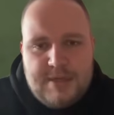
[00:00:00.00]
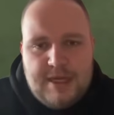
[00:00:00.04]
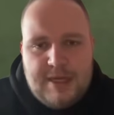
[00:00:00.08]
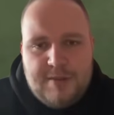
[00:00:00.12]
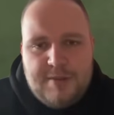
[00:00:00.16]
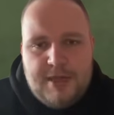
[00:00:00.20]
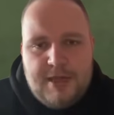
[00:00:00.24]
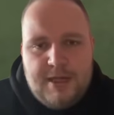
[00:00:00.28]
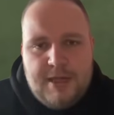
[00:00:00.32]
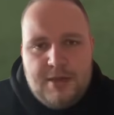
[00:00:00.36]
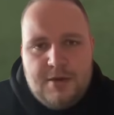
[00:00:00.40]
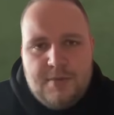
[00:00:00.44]

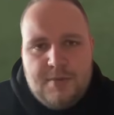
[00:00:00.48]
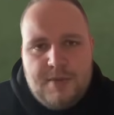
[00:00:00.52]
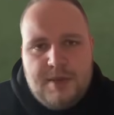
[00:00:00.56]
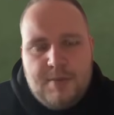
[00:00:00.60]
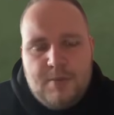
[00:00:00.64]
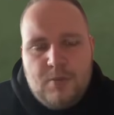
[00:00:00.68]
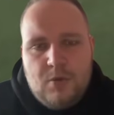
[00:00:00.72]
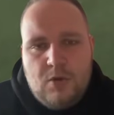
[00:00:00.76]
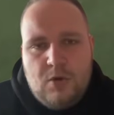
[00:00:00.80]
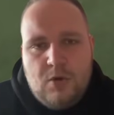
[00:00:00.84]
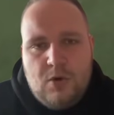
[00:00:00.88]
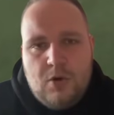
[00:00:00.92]
maybe a little
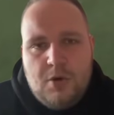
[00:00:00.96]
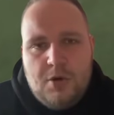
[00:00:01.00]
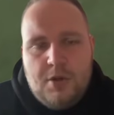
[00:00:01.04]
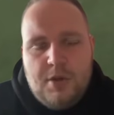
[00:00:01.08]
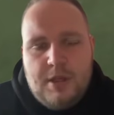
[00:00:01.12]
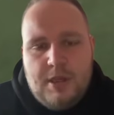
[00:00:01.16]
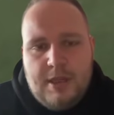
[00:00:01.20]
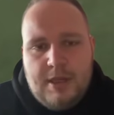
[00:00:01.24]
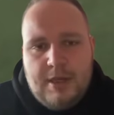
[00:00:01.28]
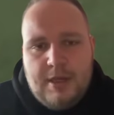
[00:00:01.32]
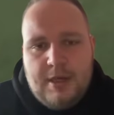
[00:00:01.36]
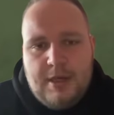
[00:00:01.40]
bit more.
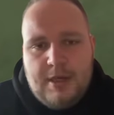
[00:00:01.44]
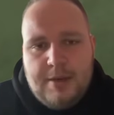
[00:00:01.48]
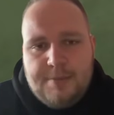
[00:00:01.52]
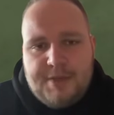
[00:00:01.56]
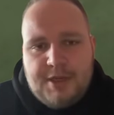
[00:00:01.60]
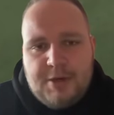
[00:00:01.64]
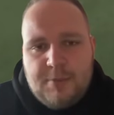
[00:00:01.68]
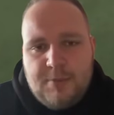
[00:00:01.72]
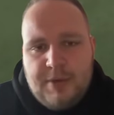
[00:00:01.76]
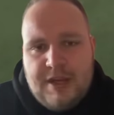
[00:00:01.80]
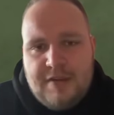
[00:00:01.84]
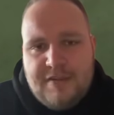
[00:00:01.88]

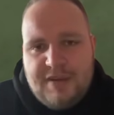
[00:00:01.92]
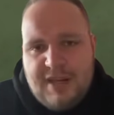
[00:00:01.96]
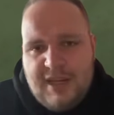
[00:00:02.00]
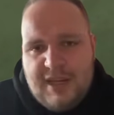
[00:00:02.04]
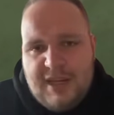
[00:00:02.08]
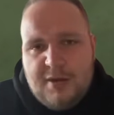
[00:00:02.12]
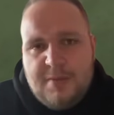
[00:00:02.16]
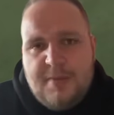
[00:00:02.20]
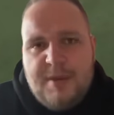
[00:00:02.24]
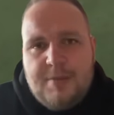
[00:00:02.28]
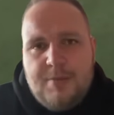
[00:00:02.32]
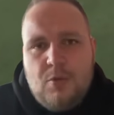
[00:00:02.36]
Can we have a
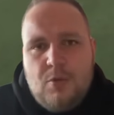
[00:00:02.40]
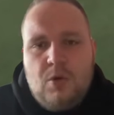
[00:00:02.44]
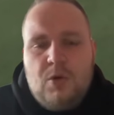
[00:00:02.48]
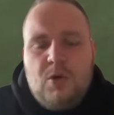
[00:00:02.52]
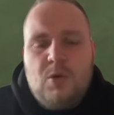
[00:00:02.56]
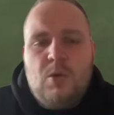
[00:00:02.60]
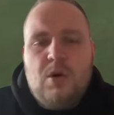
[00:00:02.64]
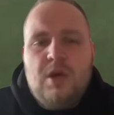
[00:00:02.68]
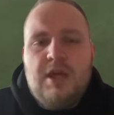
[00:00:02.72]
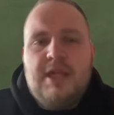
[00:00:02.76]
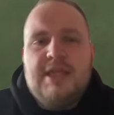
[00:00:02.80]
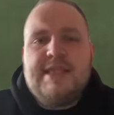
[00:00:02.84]
little bit more
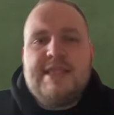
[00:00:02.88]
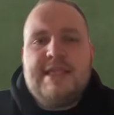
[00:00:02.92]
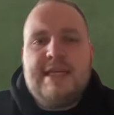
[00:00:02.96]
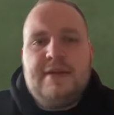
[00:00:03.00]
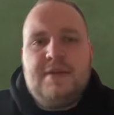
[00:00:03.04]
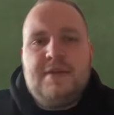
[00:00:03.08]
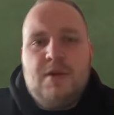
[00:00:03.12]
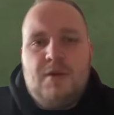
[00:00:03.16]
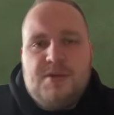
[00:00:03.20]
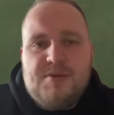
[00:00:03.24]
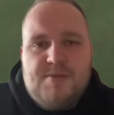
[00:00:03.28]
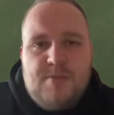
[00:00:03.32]
quality
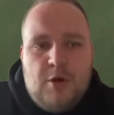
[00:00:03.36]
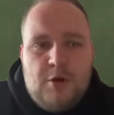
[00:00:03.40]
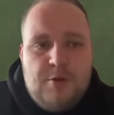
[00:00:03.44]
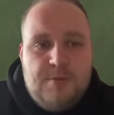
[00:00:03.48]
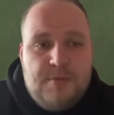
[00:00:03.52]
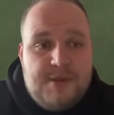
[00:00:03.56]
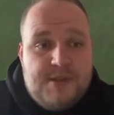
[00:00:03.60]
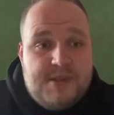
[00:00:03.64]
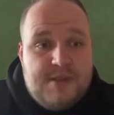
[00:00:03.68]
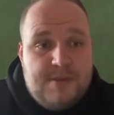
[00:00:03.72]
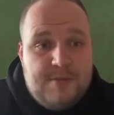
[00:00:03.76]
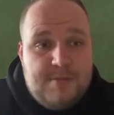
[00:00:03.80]
in those
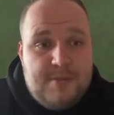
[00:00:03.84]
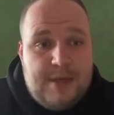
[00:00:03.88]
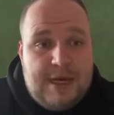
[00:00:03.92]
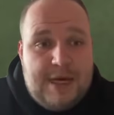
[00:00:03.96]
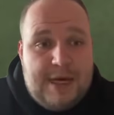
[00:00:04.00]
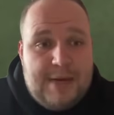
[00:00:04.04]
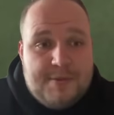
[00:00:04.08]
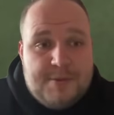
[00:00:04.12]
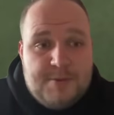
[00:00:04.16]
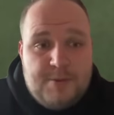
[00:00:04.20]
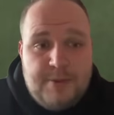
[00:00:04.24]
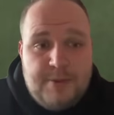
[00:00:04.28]
moments, and perhaps